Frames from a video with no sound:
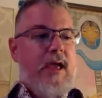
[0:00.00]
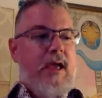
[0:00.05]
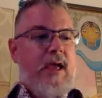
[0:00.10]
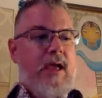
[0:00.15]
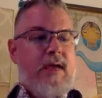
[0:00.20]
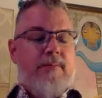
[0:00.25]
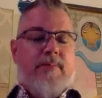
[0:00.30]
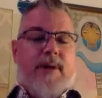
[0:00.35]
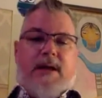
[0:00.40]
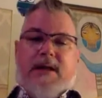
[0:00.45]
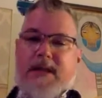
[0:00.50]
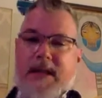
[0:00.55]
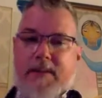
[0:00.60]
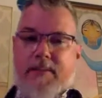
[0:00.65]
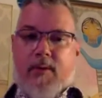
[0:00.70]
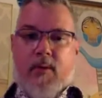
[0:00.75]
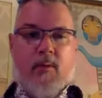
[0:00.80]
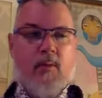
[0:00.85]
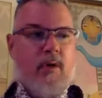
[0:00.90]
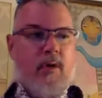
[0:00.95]
And my
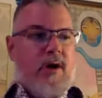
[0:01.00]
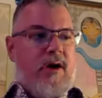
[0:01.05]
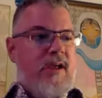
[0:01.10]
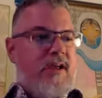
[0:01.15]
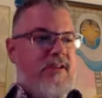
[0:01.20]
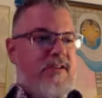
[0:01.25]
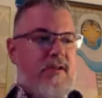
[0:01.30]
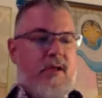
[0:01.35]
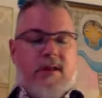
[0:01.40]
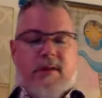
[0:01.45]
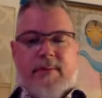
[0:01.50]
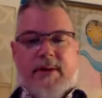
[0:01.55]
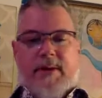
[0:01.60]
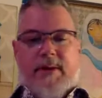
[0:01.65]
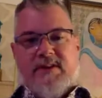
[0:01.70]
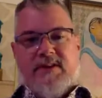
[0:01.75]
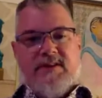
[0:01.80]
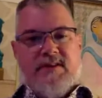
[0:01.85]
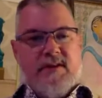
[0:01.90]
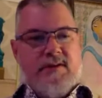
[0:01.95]
labor work is all
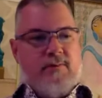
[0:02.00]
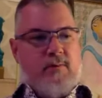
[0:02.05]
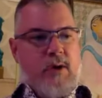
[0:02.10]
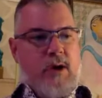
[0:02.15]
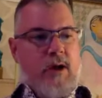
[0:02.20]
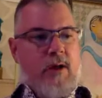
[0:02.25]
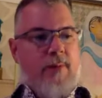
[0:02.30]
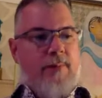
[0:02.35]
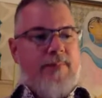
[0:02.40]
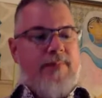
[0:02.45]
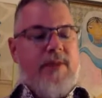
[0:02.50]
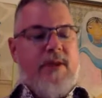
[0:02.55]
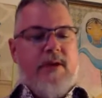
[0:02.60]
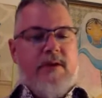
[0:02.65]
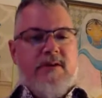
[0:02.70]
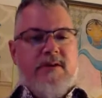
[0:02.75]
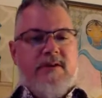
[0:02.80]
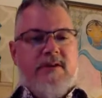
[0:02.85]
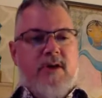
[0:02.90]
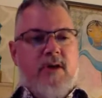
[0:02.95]
about this as well.
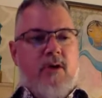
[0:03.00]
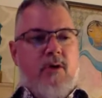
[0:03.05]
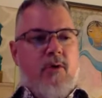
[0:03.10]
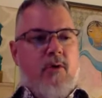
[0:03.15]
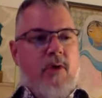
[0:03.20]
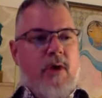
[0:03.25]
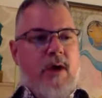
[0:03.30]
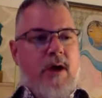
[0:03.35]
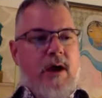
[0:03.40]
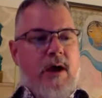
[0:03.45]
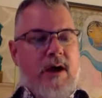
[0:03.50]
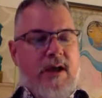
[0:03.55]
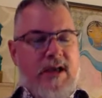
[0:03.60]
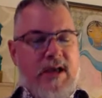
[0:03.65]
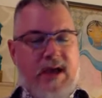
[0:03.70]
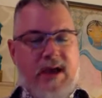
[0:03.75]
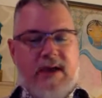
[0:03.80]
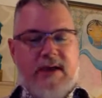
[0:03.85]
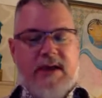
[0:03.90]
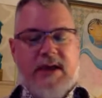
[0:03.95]
So
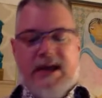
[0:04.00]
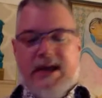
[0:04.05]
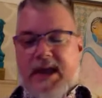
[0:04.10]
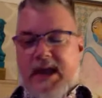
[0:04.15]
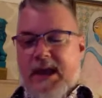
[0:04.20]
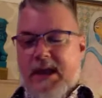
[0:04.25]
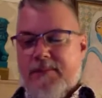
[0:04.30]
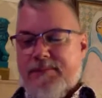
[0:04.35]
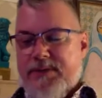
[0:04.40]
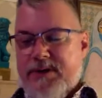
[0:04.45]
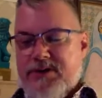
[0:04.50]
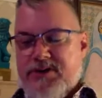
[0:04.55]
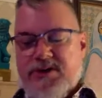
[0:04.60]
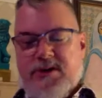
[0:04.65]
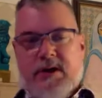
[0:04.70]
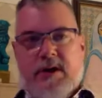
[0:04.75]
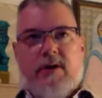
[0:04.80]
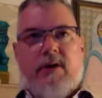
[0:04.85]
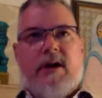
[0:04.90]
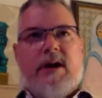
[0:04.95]
again, it can't be
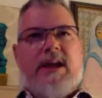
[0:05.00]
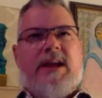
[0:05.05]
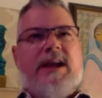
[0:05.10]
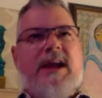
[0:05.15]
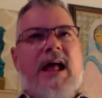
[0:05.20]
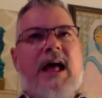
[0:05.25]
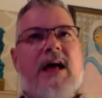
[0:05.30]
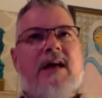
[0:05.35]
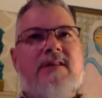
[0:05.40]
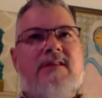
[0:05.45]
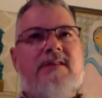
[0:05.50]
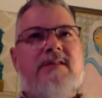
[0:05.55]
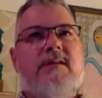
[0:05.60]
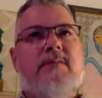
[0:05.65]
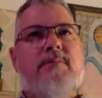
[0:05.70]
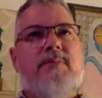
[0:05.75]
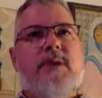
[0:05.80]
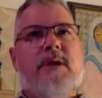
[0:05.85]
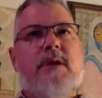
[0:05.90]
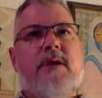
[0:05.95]
generic and it has
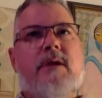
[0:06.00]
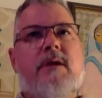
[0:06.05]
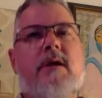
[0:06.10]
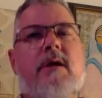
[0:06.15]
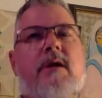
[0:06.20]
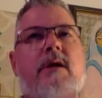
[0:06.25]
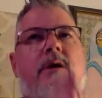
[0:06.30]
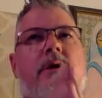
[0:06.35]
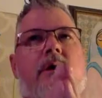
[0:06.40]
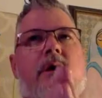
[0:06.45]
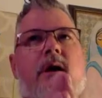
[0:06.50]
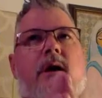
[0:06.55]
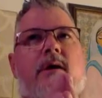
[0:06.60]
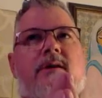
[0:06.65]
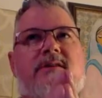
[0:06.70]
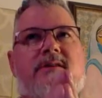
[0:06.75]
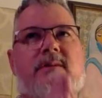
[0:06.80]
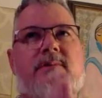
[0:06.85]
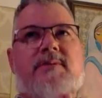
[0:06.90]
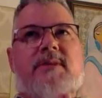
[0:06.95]
to be
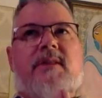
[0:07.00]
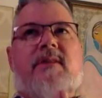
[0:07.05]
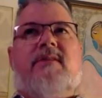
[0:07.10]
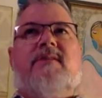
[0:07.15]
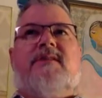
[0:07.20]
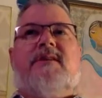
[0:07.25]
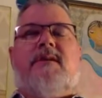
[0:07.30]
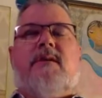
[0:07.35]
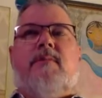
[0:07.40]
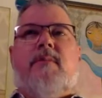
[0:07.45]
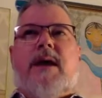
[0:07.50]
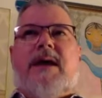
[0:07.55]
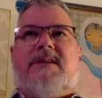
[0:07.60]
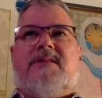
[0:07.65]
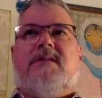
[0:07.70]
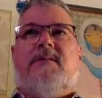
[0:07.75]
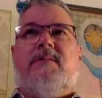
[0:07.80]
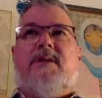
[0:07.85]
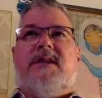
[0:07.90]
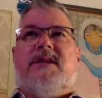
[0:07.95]
something that's gonna
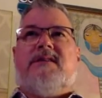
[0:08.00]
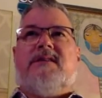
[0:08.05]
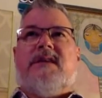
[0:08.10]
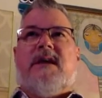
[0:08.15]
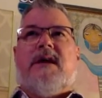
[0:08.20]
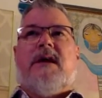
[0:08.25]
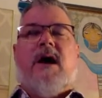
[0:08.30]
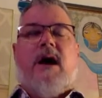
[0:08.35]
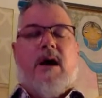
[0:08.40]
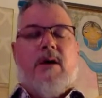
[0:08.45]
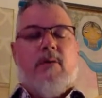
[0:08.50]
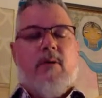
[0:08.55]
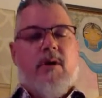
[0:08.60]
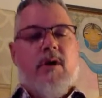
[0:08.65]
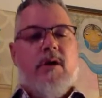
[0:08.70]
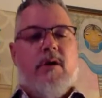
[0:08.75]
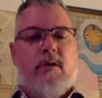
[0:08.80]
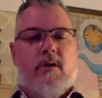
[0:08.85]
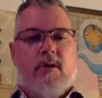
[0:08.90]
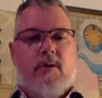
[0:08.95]
make somebody say, I
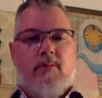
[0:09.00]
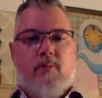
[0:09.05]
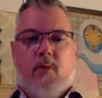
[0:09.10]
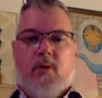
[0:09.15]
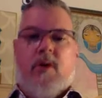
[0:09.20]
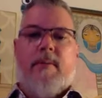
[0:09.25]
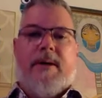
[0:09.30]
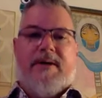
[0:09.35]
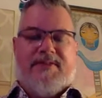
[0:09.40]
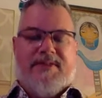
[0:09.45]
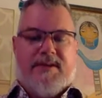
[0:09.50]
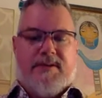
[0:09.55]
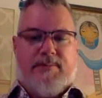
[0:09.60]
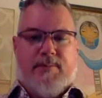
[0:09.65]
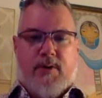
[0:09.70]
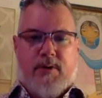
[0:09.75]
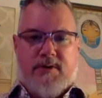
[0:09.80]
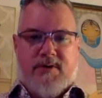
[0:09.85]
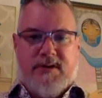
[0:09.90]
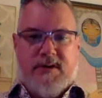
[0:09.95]
wanna learn more about this
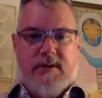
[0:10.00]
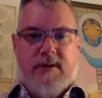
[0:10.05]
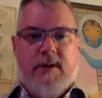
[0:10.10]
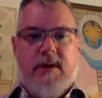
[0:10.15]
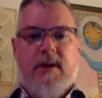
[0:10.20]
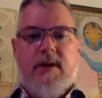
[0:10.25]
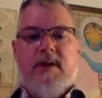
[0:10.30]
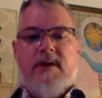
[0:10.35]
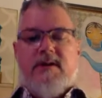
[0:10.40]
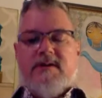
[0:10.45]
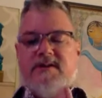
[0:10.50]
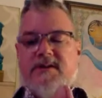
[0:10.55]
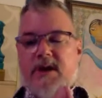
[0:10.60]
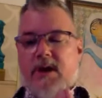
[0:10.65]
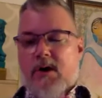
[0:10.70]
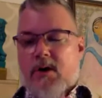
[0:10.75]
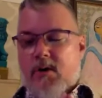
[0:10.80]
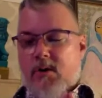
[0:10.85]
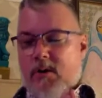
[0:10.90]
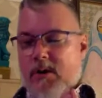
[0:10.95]
person.
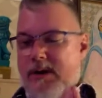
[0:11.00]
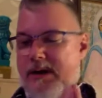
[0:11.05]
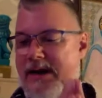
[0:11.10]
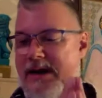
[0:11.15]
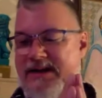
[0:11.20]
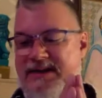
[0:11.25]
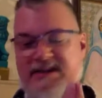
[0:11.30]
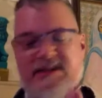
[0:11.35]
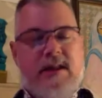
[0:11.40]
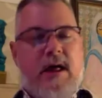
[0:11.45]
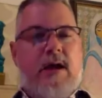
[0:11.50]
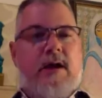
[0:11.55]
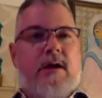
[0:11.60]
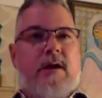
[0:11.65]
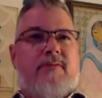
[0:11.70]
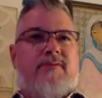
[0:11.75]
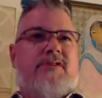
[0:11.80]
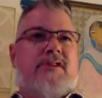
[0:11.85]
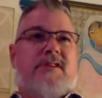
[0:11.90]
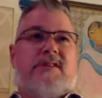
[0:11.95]
So it's not
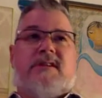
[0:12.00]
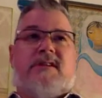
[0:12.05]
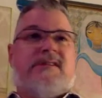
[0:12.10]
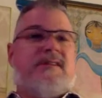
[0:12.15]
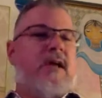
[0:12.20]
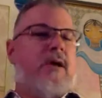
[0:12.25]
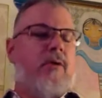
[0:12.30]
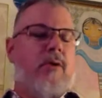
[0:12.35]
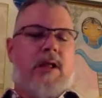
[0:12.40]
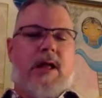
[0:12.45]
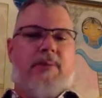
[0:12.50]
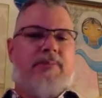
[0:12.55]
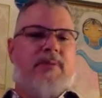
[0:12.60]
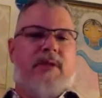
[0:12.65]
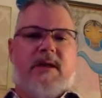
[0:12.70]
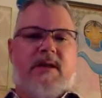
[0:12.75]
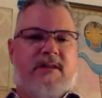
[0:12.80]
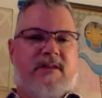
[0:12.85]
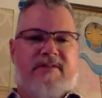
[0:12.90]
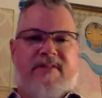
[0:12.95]
enough just to say, well, I
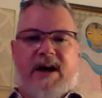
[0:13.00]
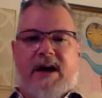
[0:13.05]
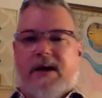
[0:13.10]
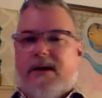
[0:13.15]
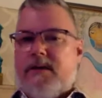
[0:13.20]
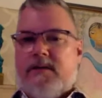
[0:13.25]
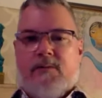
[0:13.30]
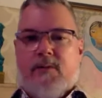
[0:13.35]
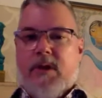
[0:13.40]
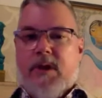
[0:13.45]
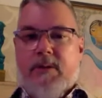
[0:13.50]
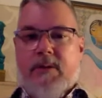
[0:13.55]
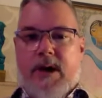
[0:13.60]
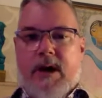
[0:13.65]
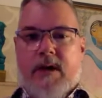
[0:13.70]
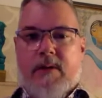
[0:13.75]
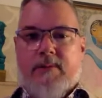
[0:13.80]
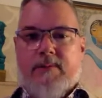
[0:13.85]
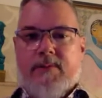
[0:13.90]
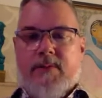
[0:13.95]
play the violin really
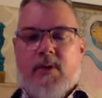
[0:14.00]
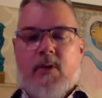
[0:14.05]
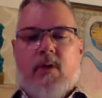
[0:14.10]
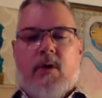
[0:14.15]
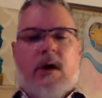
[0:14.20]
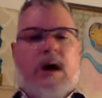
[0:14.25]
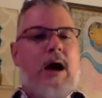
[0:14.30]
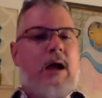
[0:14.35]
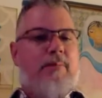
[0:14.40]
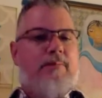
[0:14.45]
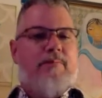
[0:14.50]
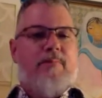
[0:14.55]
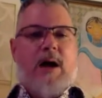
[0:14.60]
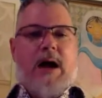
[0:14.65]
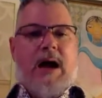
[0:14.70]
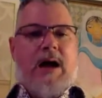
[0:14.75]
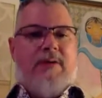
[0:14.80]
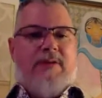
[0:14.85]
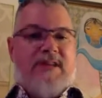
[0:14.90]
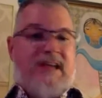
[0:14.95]
well, or
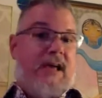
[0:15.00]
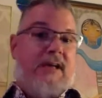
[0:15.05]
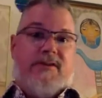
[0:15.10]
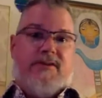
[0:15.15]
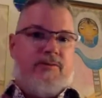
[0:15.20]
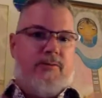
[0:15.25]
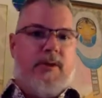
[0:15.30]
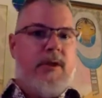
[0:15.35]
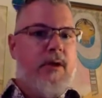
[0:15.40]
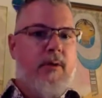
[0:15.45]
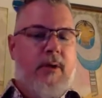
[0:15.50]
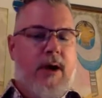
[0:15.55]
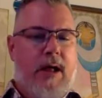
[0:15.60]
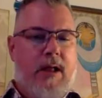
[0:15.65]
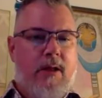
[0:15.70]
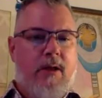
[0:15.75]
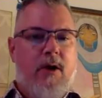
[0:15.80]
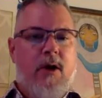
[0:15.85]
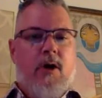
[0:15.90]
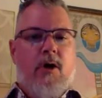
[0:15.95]
I dance really
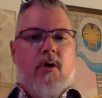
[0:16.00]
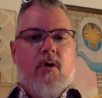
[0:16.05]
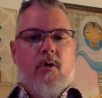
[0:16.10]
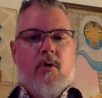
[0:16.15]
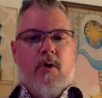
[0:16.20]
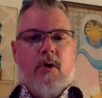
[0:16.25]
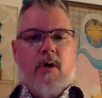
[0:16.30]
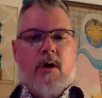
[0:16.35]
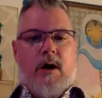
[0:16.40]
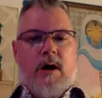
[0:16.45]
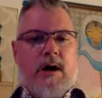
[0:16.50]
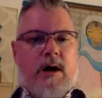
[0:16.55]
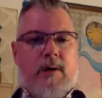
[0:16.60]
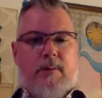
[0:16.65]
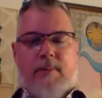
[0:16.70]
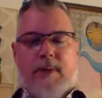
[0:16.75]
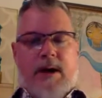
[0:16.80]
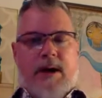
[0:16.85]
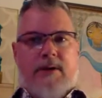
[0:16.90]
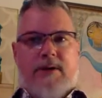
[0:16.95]
well, or
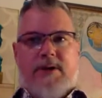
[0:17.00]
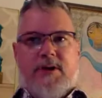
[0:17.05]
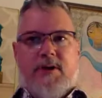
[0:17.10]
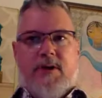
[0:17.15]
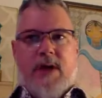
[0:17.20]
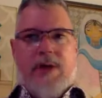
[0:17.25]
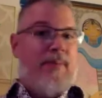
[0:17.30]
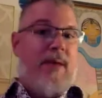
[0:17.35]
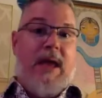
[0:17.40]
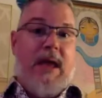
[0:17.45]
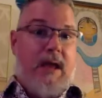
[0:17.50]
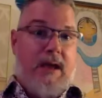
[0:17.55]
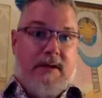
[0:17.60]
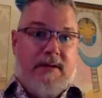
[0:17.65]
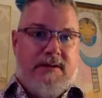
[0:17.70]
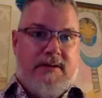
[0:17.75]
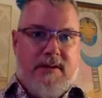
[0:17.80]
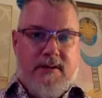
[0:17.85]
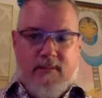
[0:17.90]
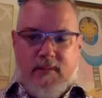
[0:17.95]
you know, I
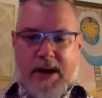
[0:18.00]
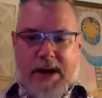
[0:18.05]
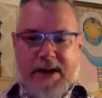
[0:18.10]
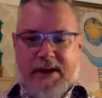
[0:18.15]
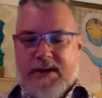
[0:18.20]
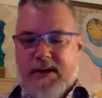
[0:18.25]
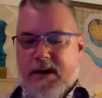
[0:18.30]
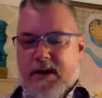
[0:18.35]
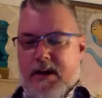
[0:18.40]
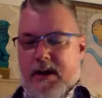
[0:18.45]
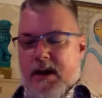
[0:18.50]
paint, right?